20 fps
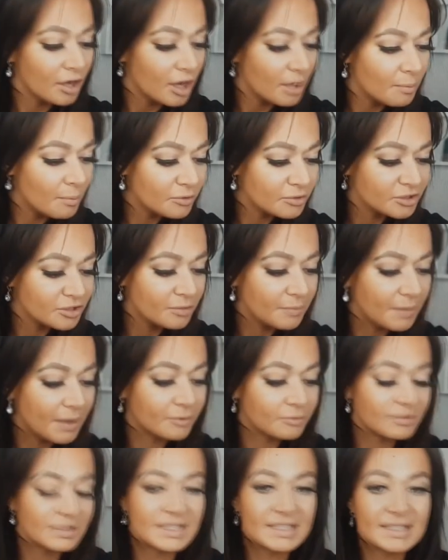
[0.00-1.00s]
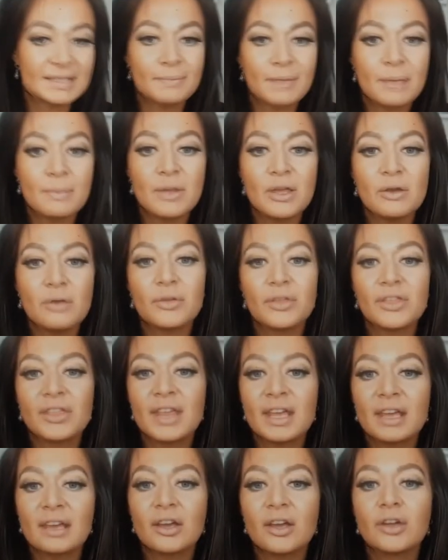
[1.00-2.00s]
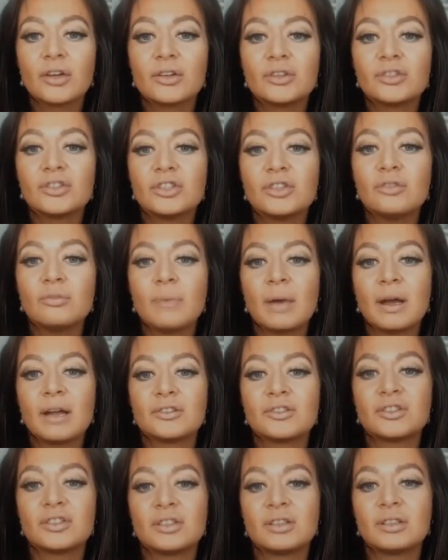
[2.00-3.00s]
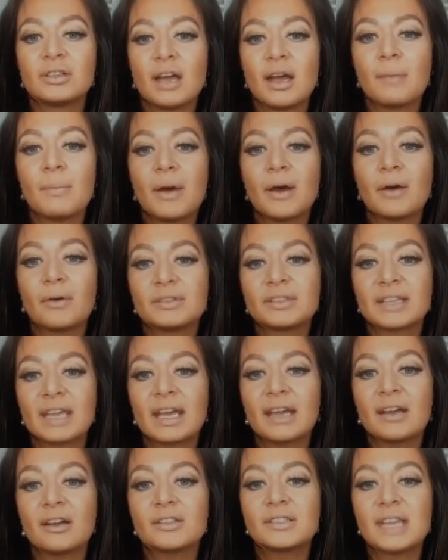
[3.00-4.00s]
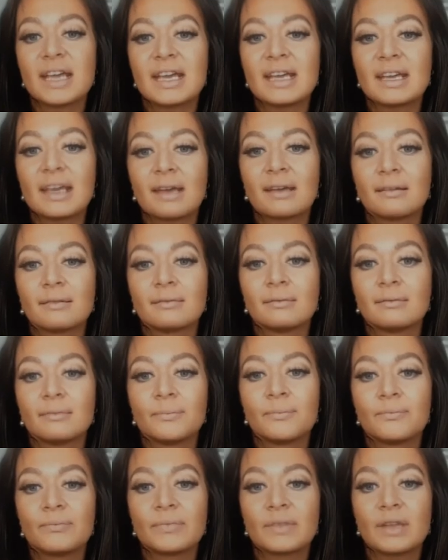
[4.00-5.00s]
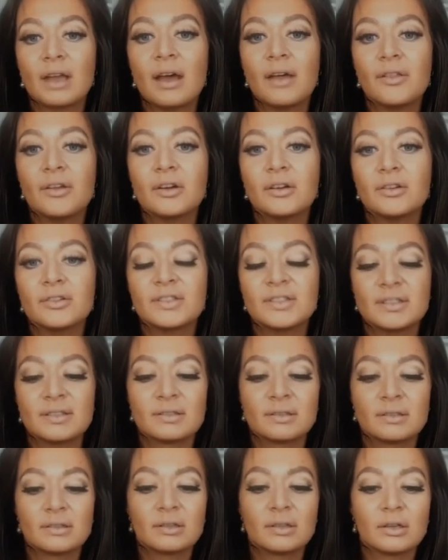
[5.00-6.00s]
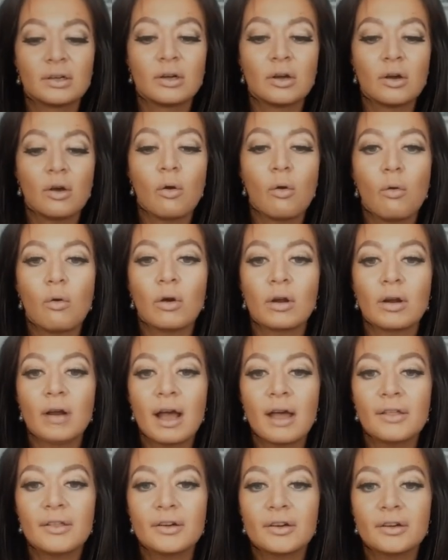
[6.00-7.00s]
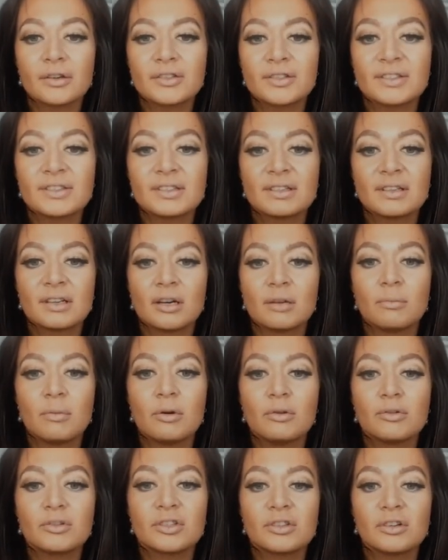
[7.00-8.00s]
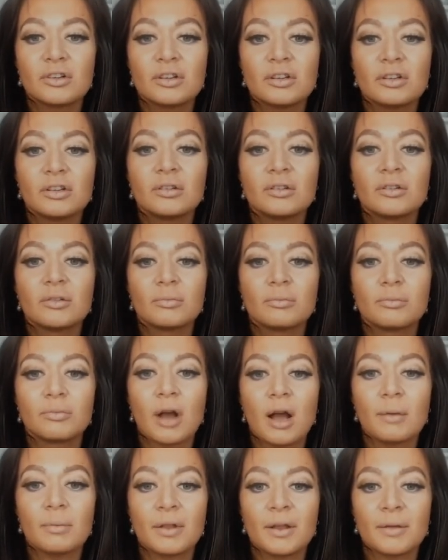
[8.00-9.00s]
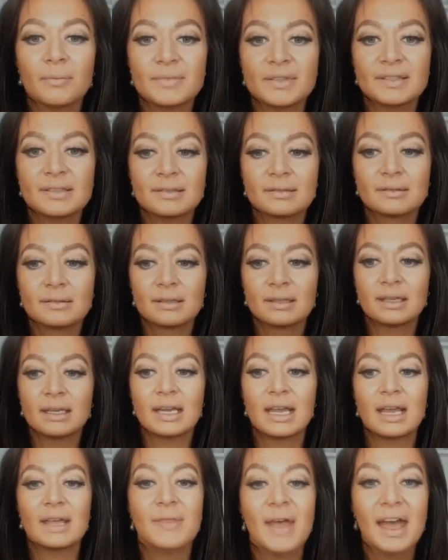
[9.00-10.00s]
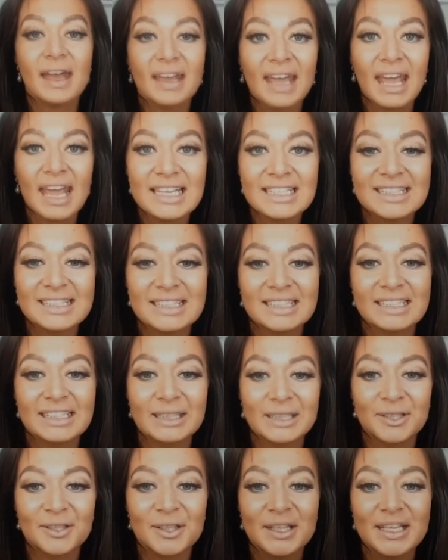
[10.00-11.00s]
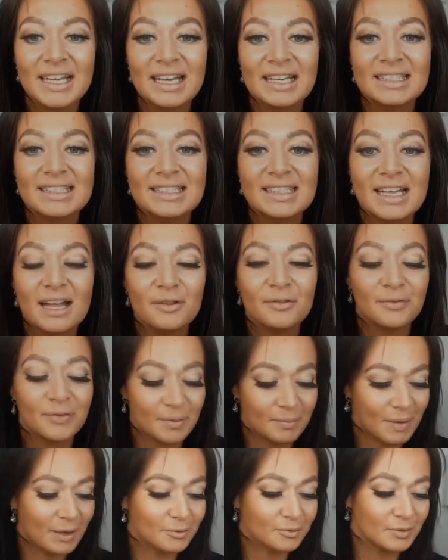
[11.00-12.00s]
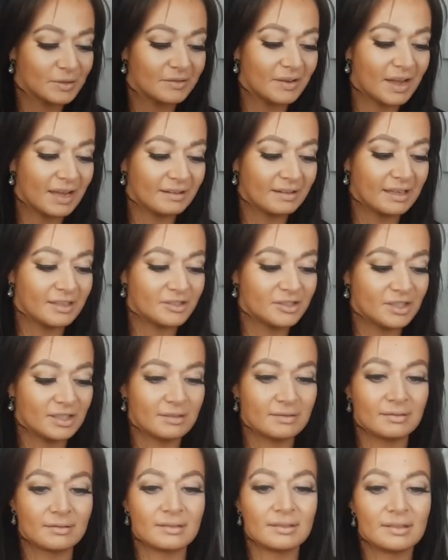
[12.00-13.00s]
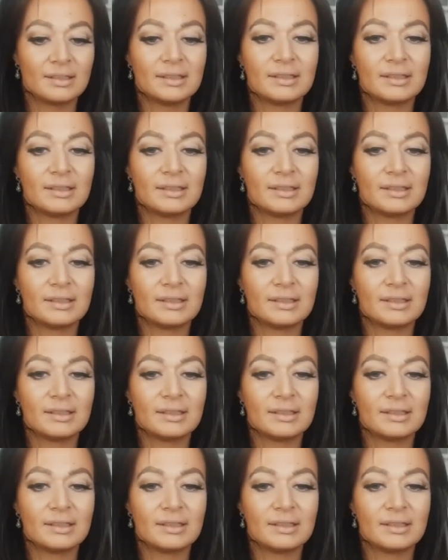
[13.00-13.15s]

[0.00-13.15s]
Emotional boundaries. Maybe you think too much about caretaking others or others' emotional problems. In that case, clearly a self-boundary violation.